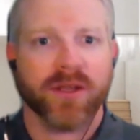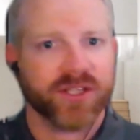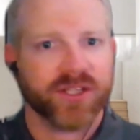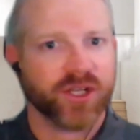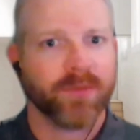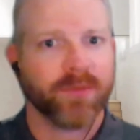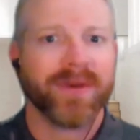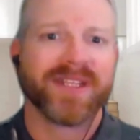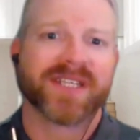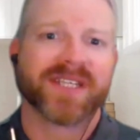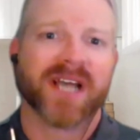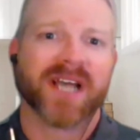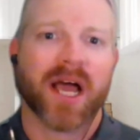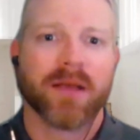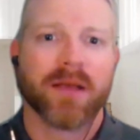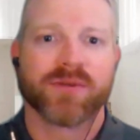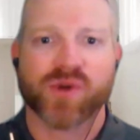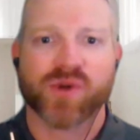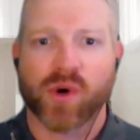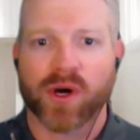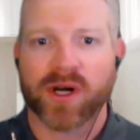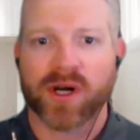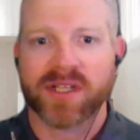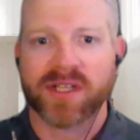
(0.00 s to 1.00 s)
So many
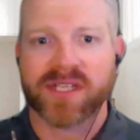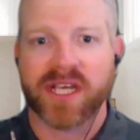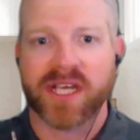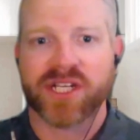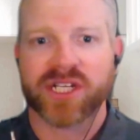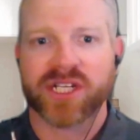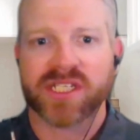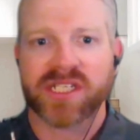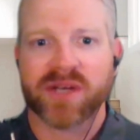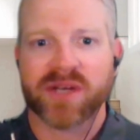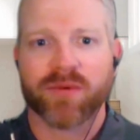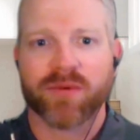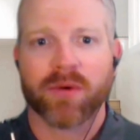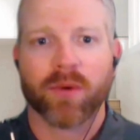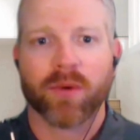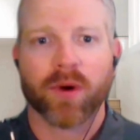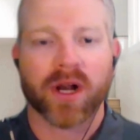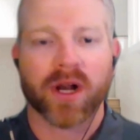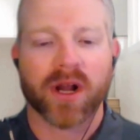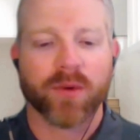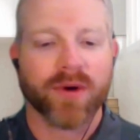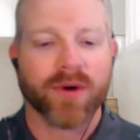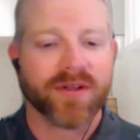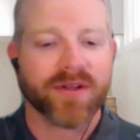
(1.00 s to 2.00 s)
times organizations that we're
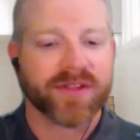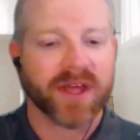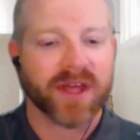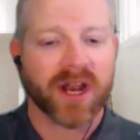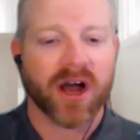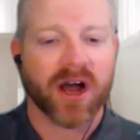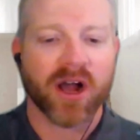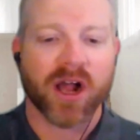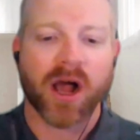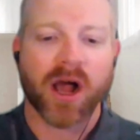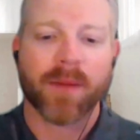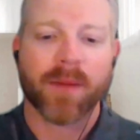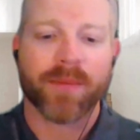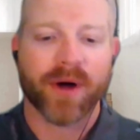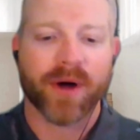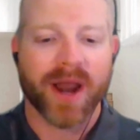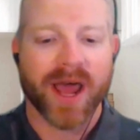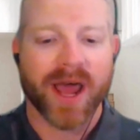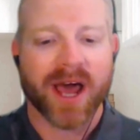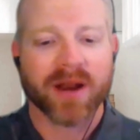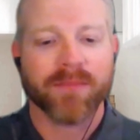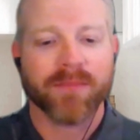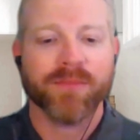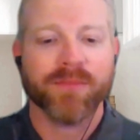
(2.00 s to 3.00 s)
working with get hung up on
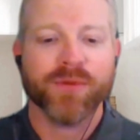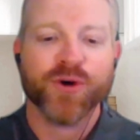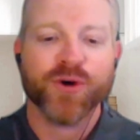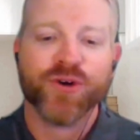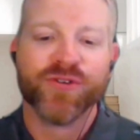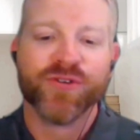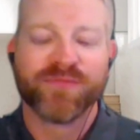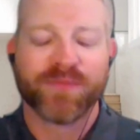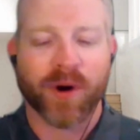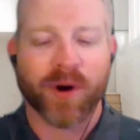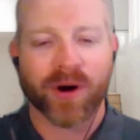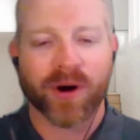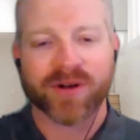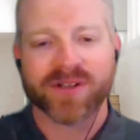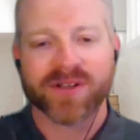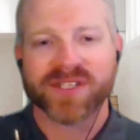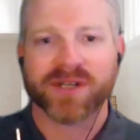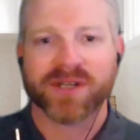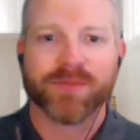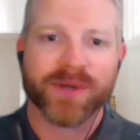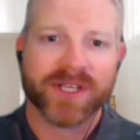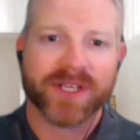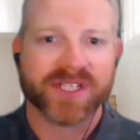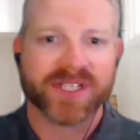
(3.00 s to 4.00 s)
how to move parts
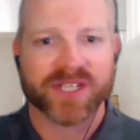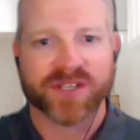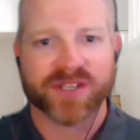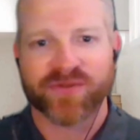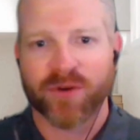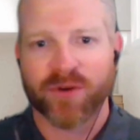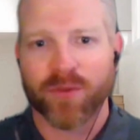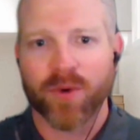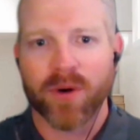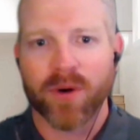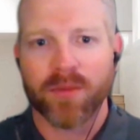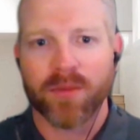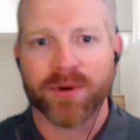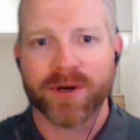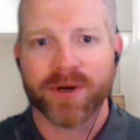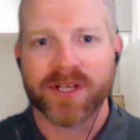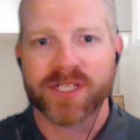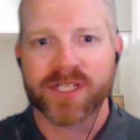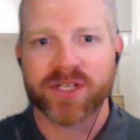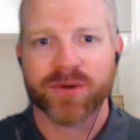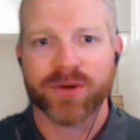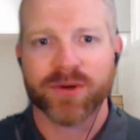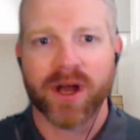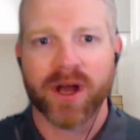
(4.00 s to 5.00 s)
and pieces from one
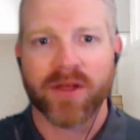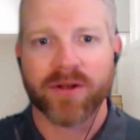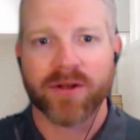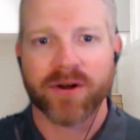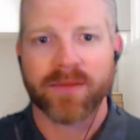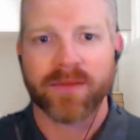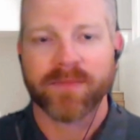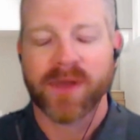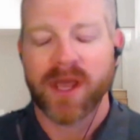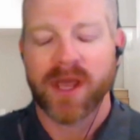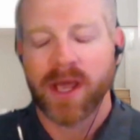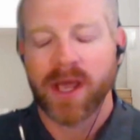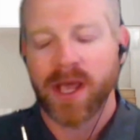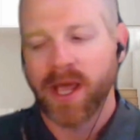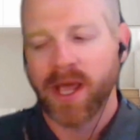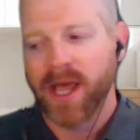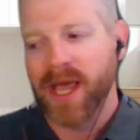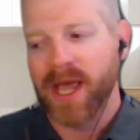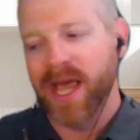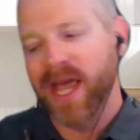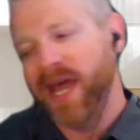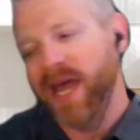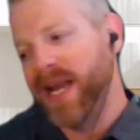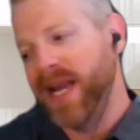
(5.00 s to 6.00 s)
place to another.
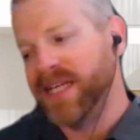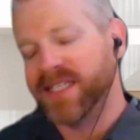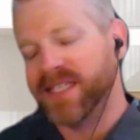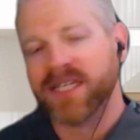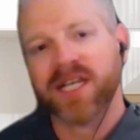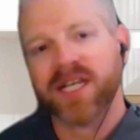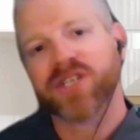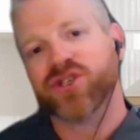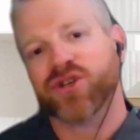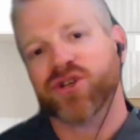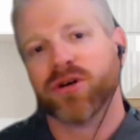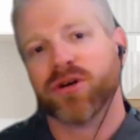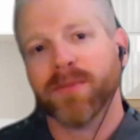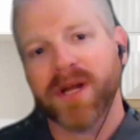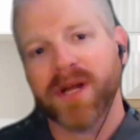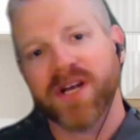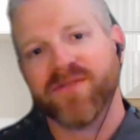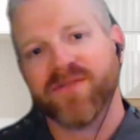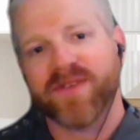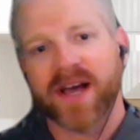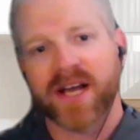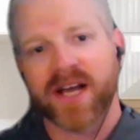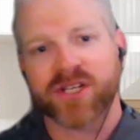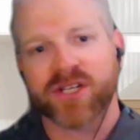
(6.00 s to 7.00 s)
And as industrial
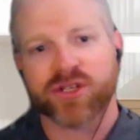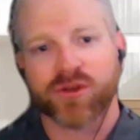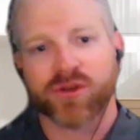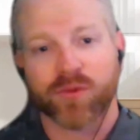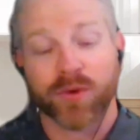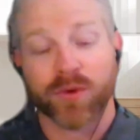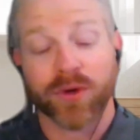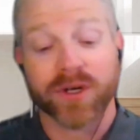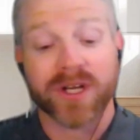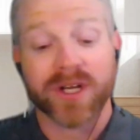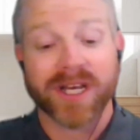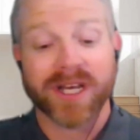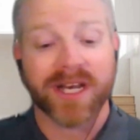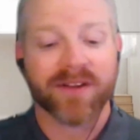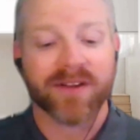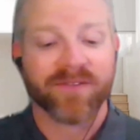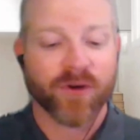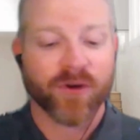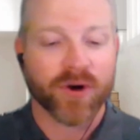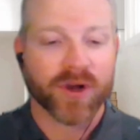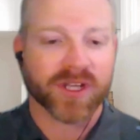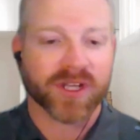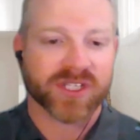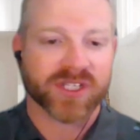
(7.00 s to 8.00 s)
manufacturers, we really need to
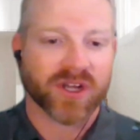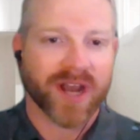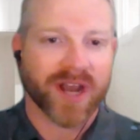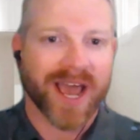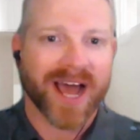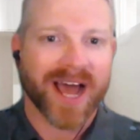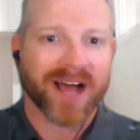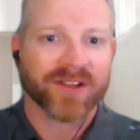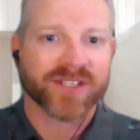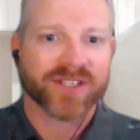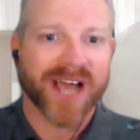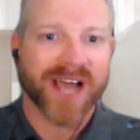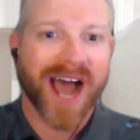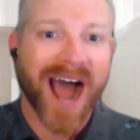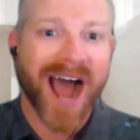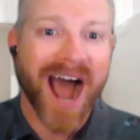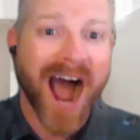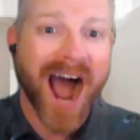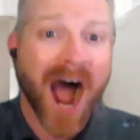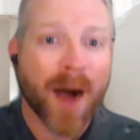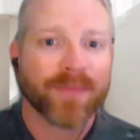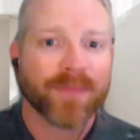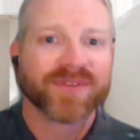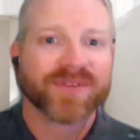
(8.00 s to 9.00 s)
focus on how to
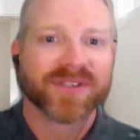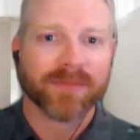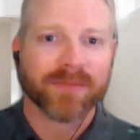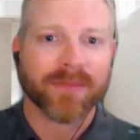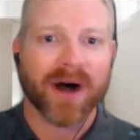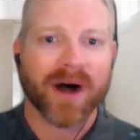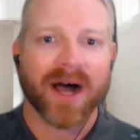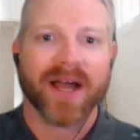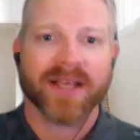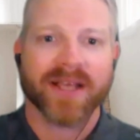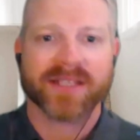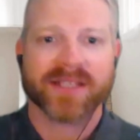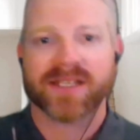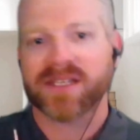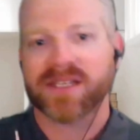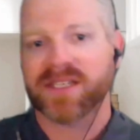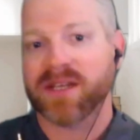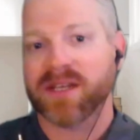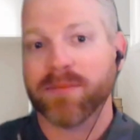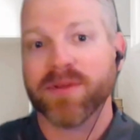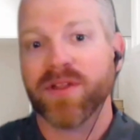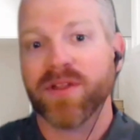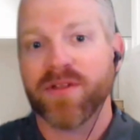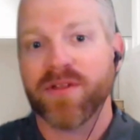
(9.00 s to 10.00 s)
optimize
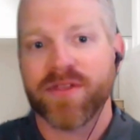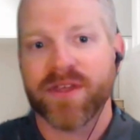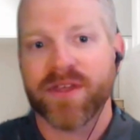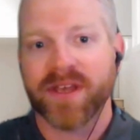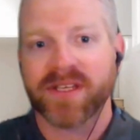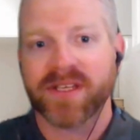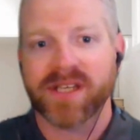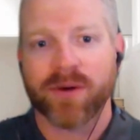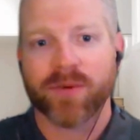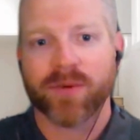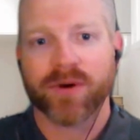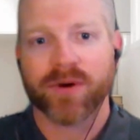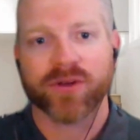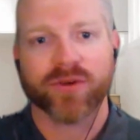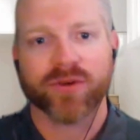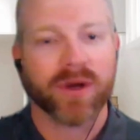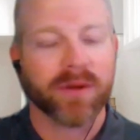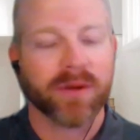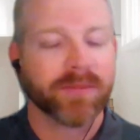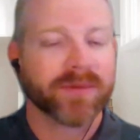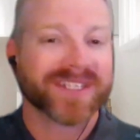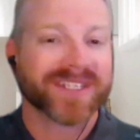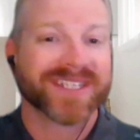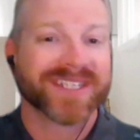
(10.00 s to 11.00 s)
some of the things that we're
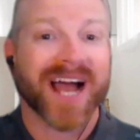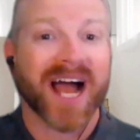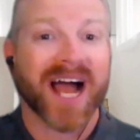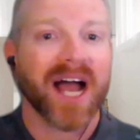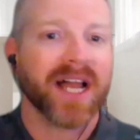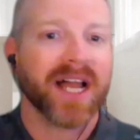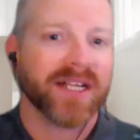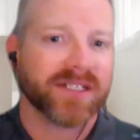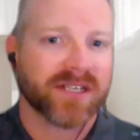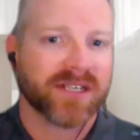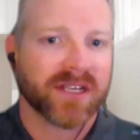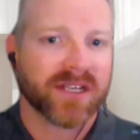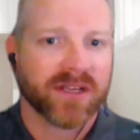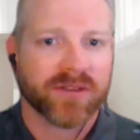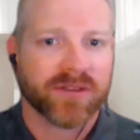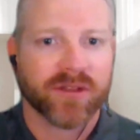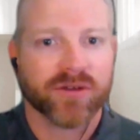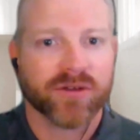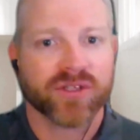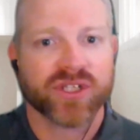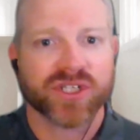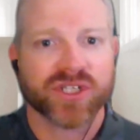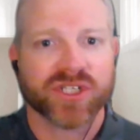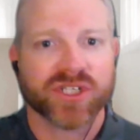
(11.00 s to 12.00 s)
doing besides
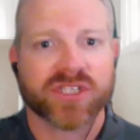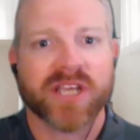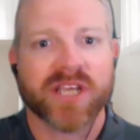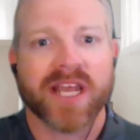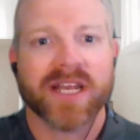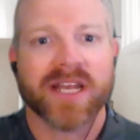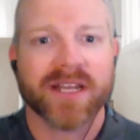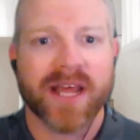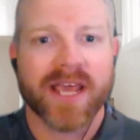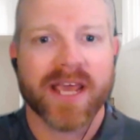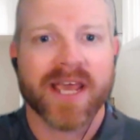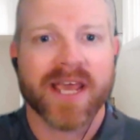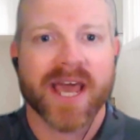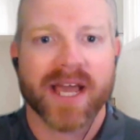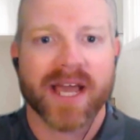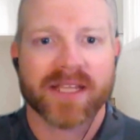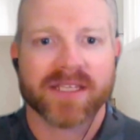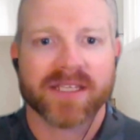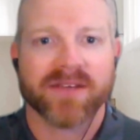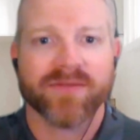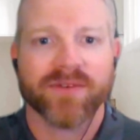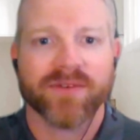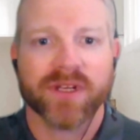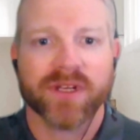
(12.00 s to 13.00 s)
those just day-to-day
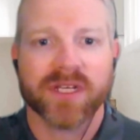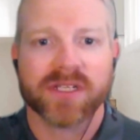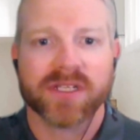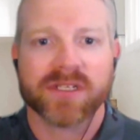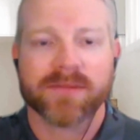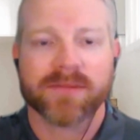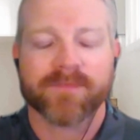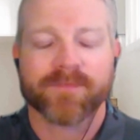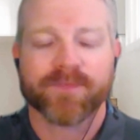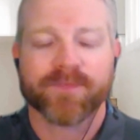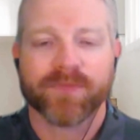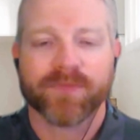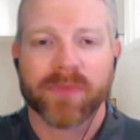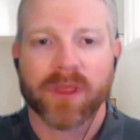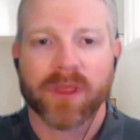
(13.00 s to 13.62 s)
activities.